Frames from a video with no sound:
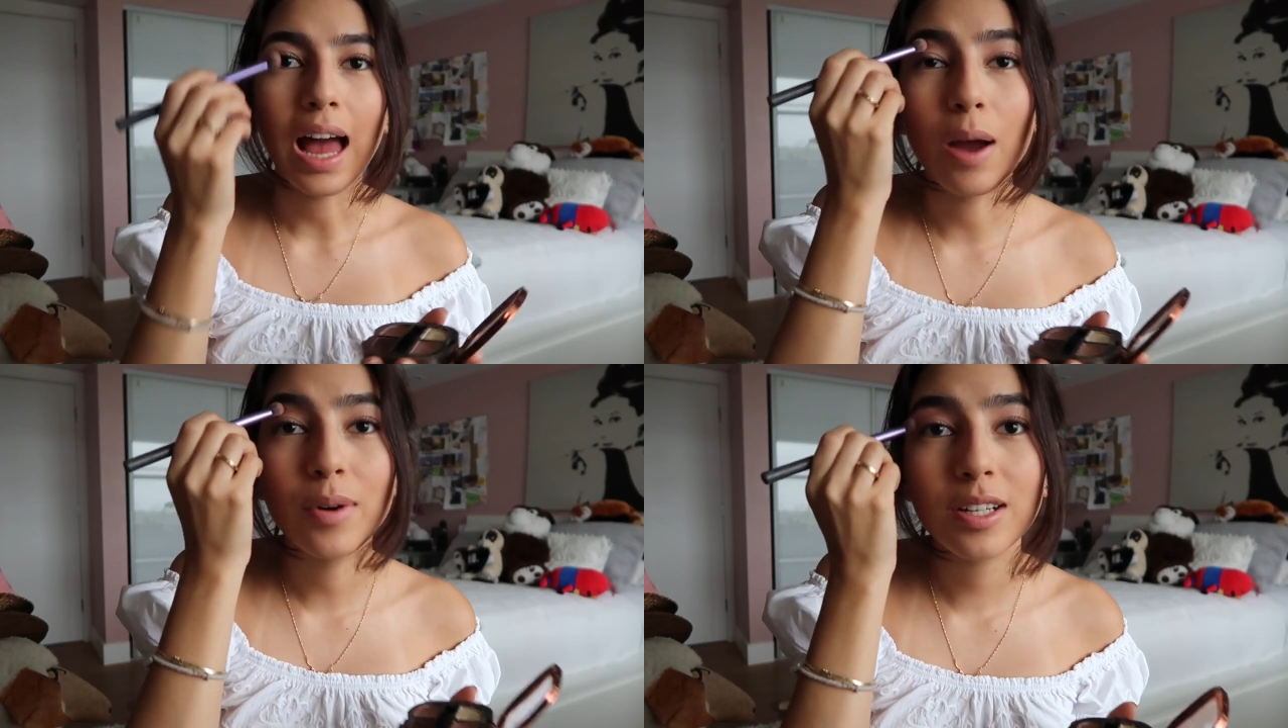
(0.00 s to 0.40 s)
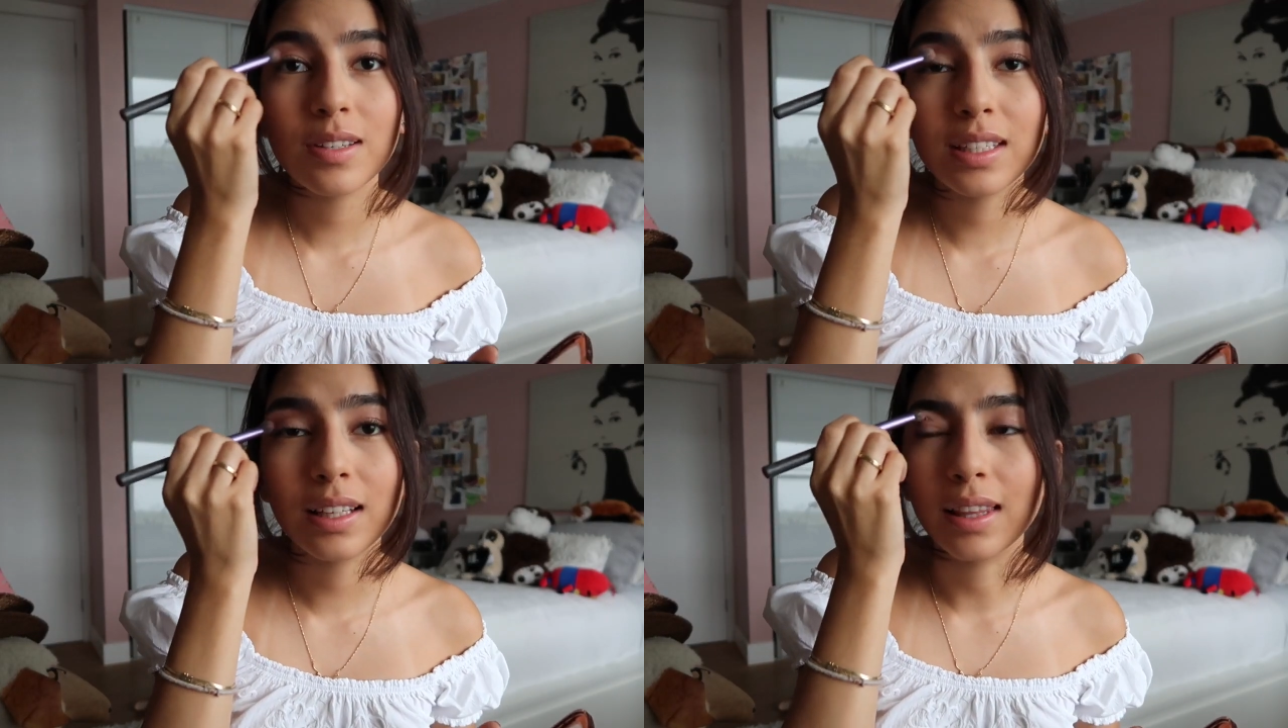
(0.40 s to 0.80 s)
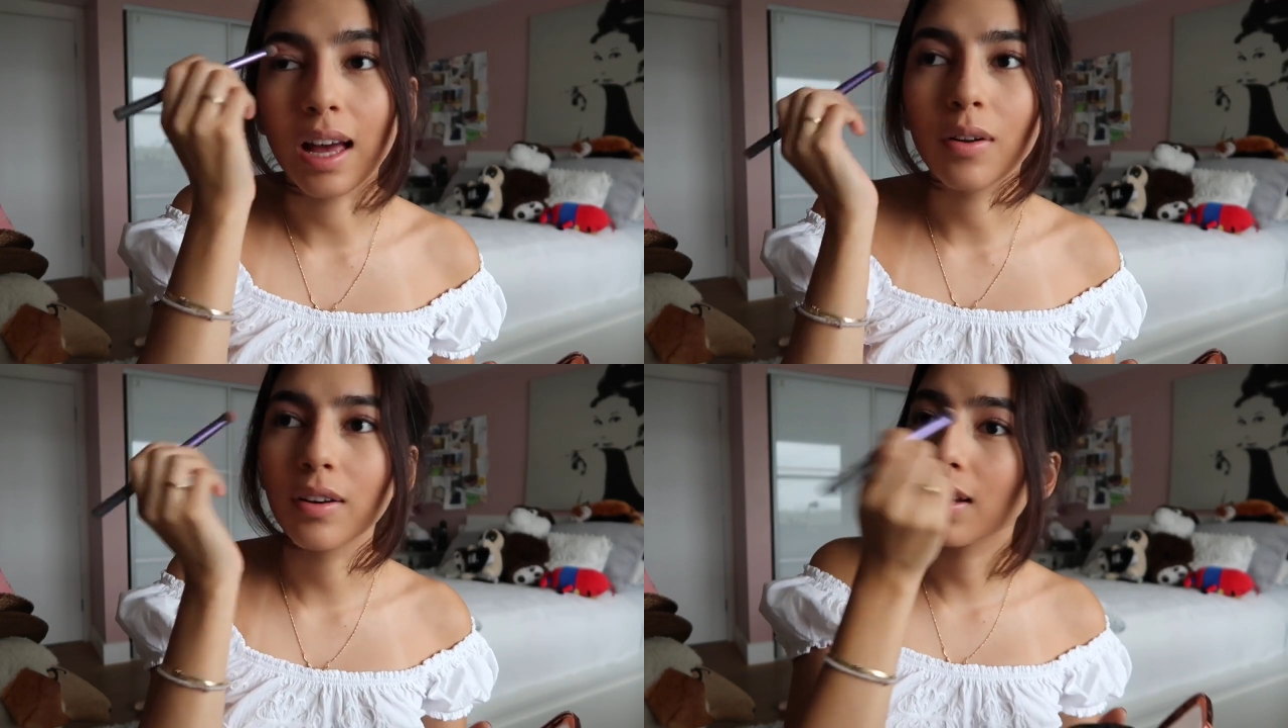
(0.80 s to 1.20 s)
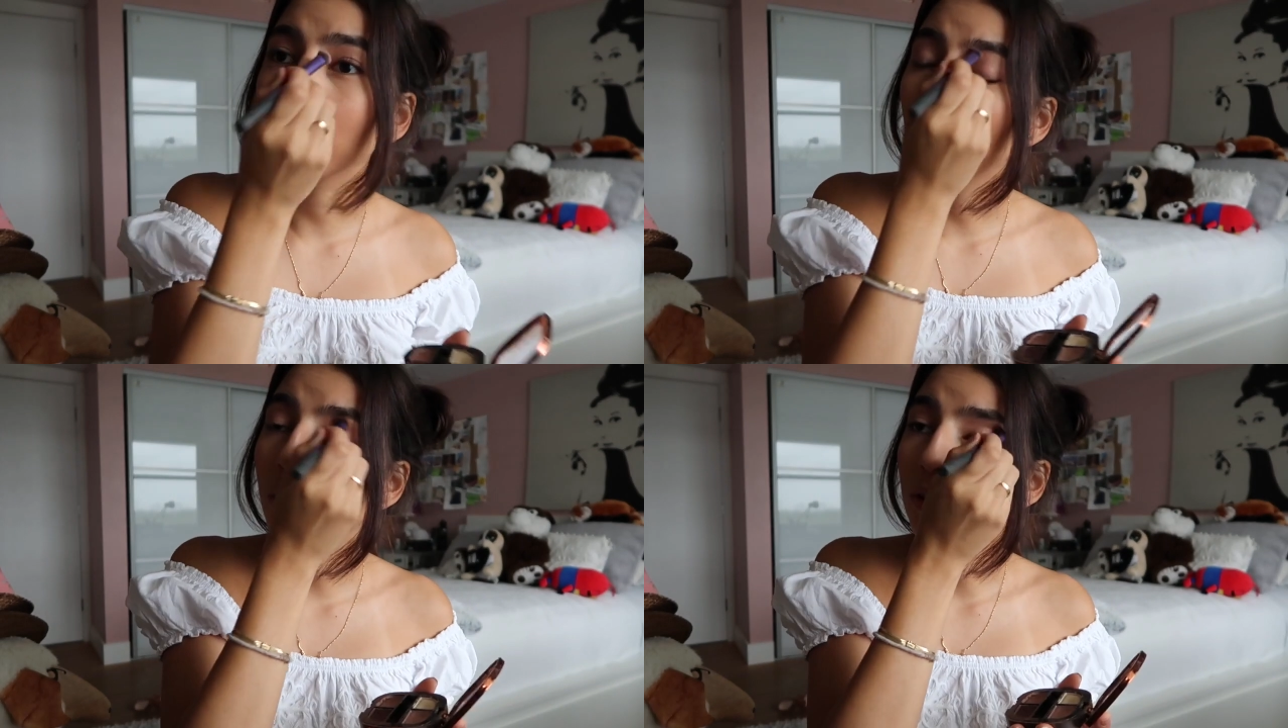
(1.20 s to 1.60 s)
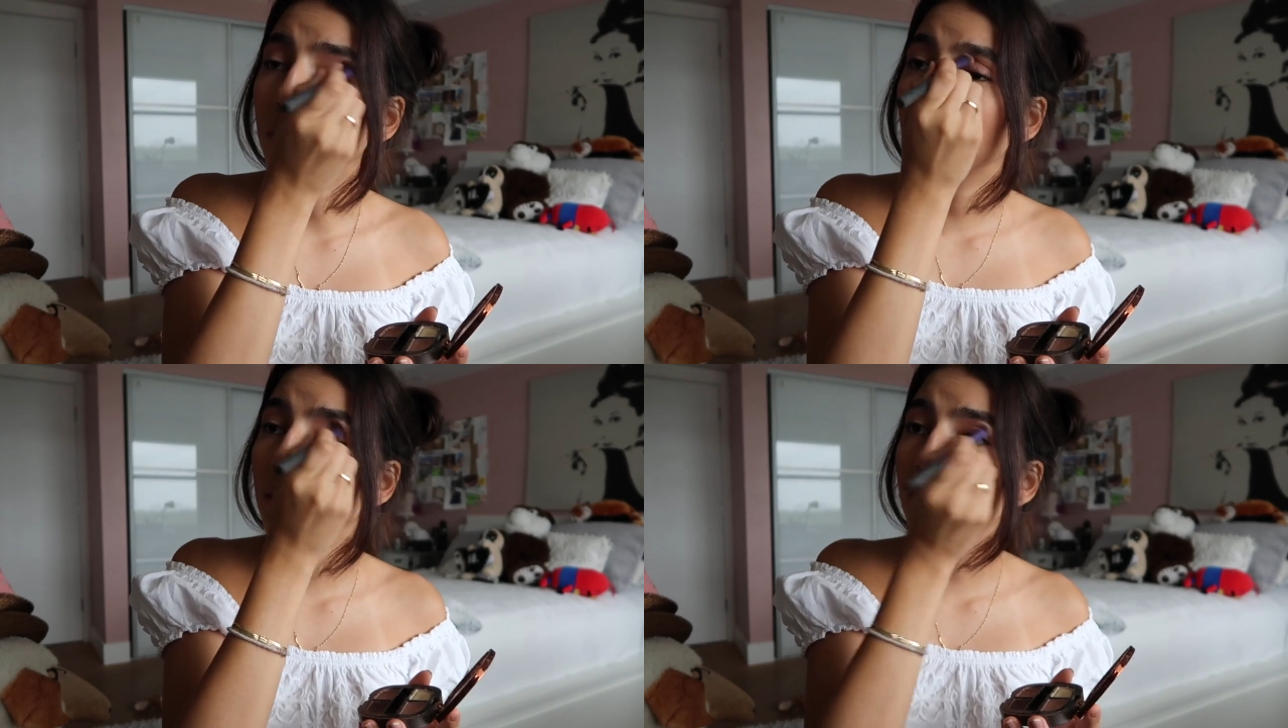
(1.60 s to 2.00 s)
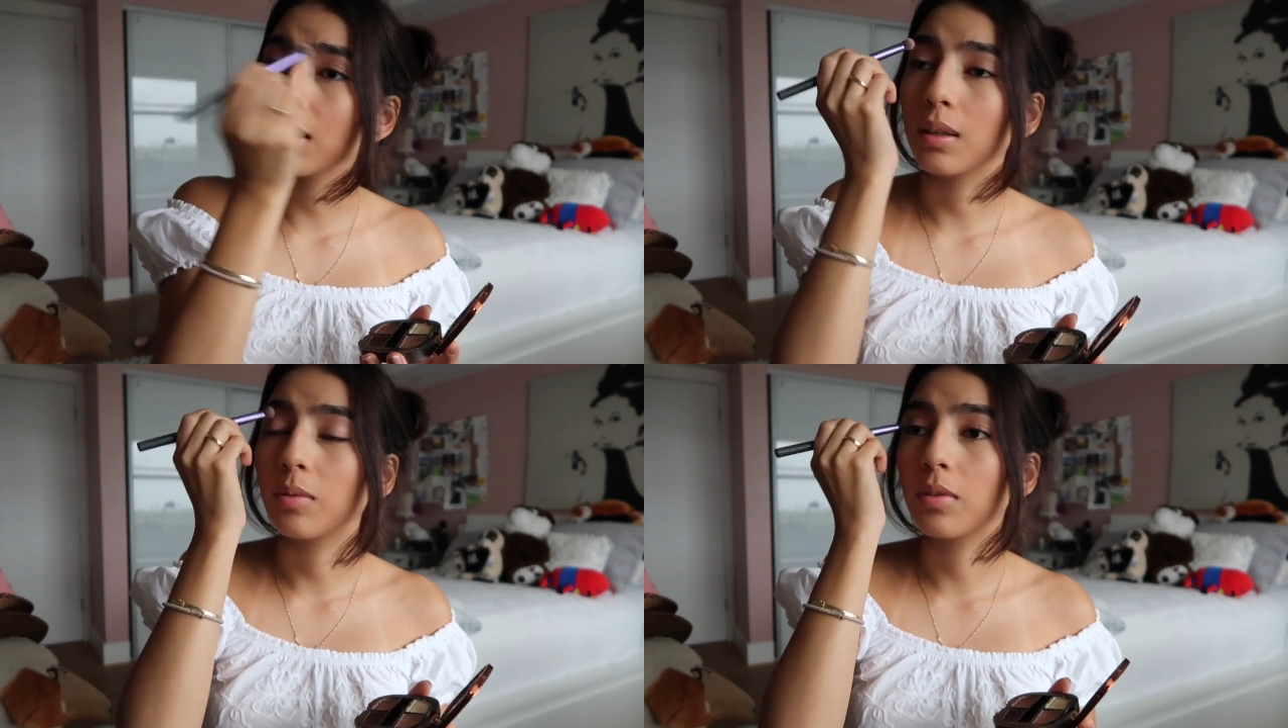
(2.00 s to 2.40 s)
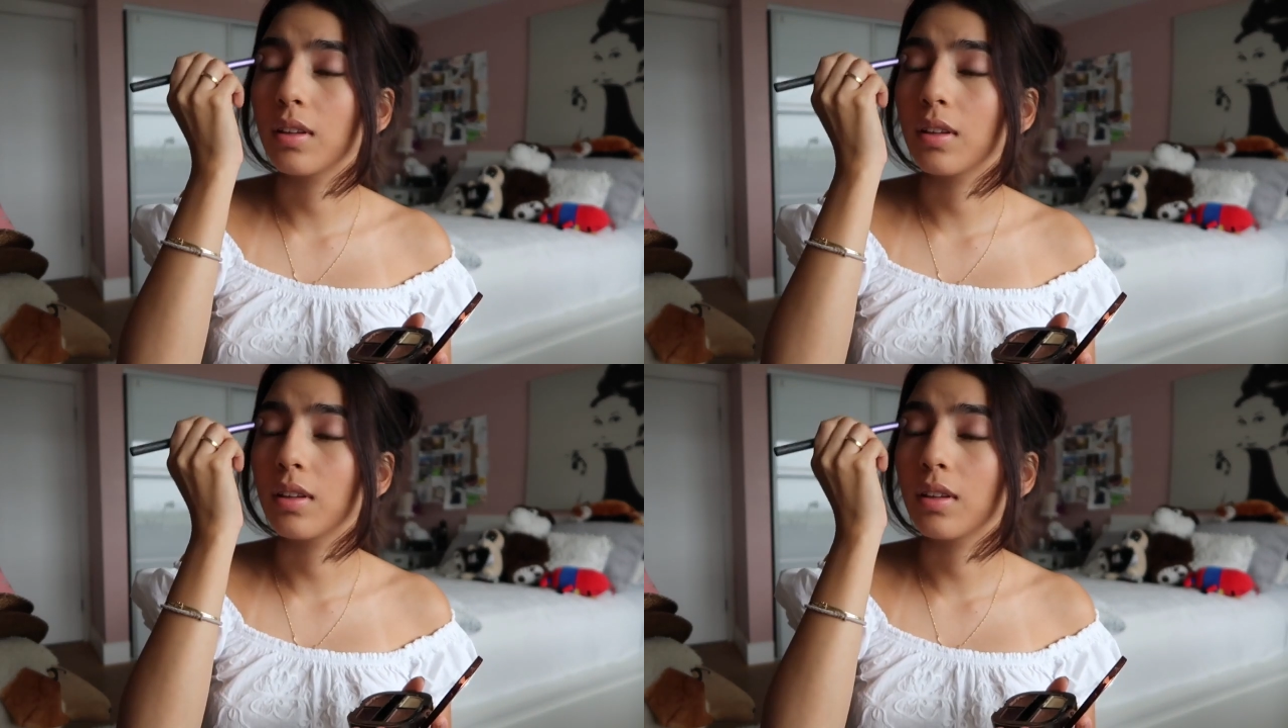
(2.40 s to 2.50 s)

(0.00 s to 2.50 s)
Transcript: I wish I was like louder like the other YouTubers and like